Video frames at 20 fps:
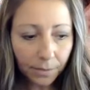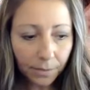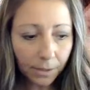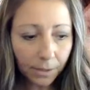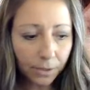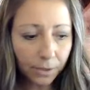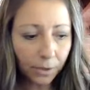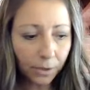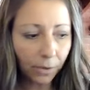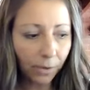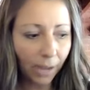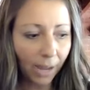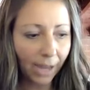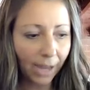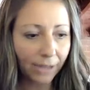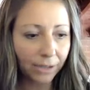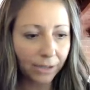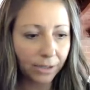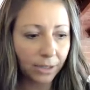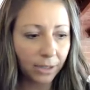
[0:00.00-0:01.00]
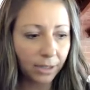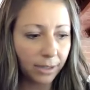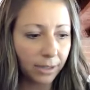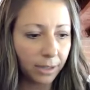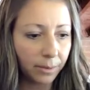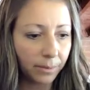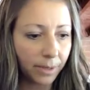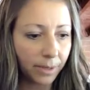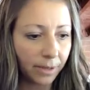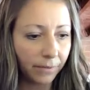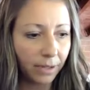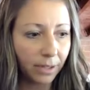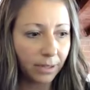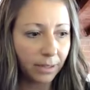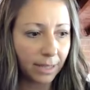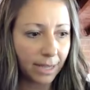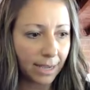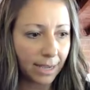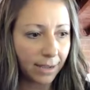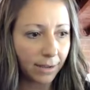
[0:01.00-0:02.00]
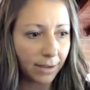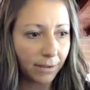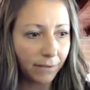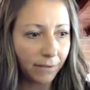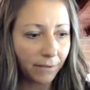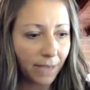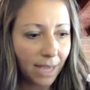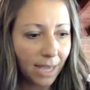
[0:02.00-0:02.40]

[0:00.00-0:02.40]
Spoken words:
So I took a little bit of a leave.